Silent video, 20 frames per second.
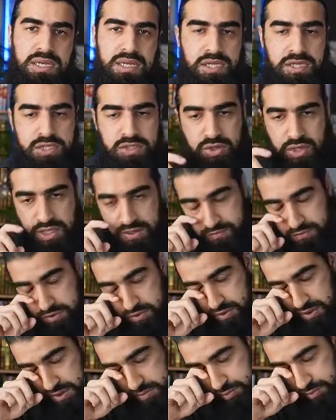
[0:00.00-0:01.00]
So if you
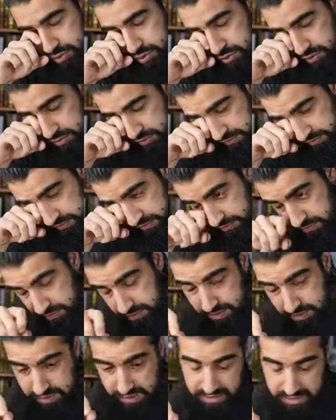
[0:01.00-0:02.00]
can prove
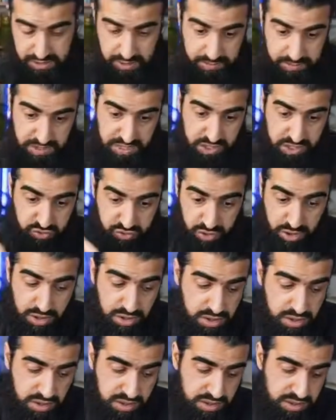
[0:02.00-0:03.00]
that something is
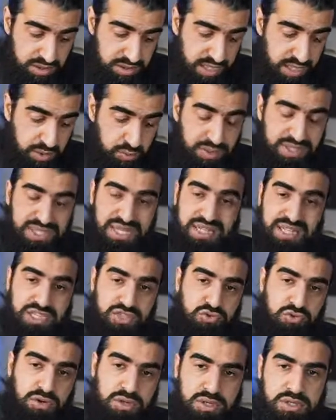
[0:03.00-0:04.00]
wrong, then we say that's
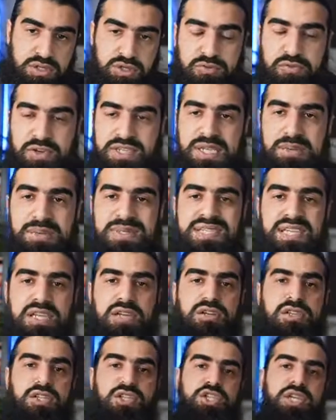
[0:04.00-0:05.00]
wrong. So for example, sitting
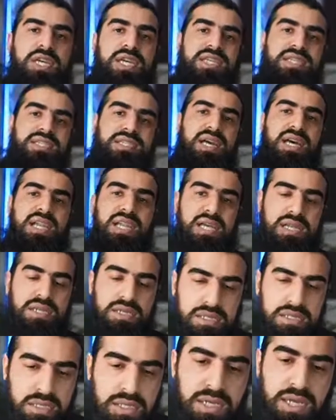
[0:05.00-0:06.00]
on the chair is halal.
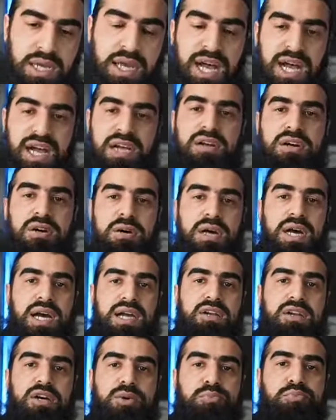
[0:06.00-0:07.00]
I can't I
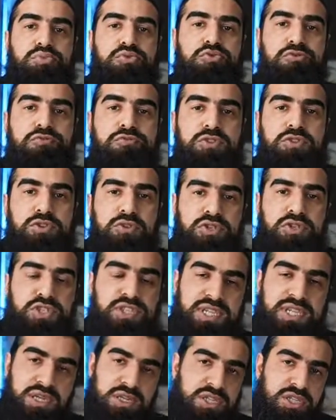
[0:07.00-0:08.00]
can't prove to you
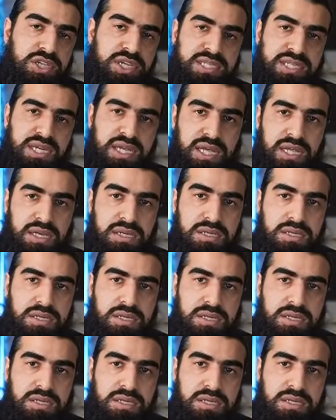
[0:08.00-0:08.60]
sitting on the chair is halal.